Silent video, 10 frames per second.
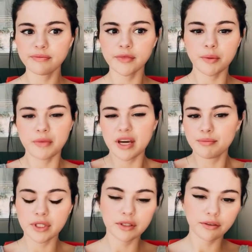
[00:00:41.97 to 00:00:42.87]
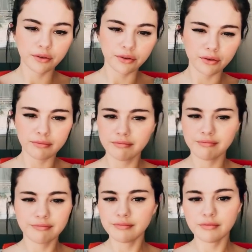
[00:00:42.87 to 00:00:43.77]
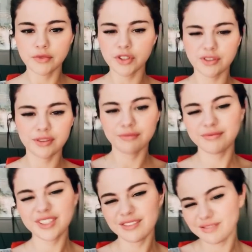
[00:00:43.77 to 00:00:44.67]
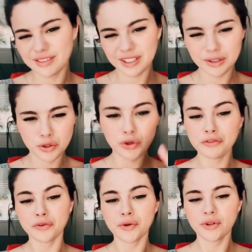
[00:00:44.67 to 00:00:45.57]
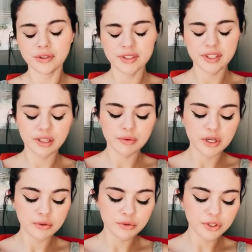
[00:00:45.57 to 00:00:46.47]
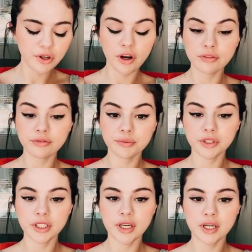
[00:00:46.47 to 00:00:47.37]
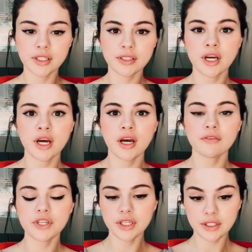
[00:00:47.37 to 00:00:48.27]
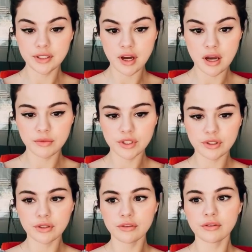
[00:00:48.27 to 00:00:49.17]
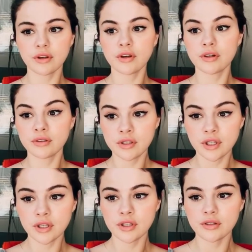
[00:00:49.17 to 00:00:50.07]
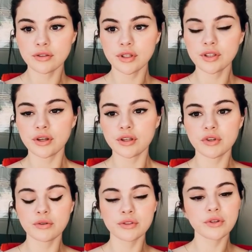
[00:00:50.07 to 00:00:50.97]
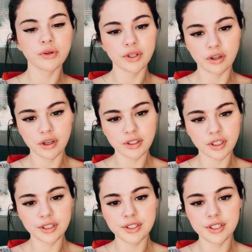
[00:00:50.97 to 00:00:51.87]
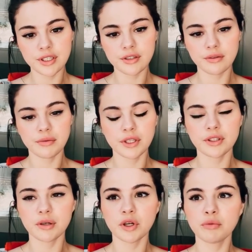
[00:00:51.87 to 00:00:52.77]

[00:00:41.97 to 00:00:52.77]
that may be a little just didn't like joyful or celebrate. It was really hard for me, and I've taken the time to learn, truly learn about what's going on, and I continue to make that my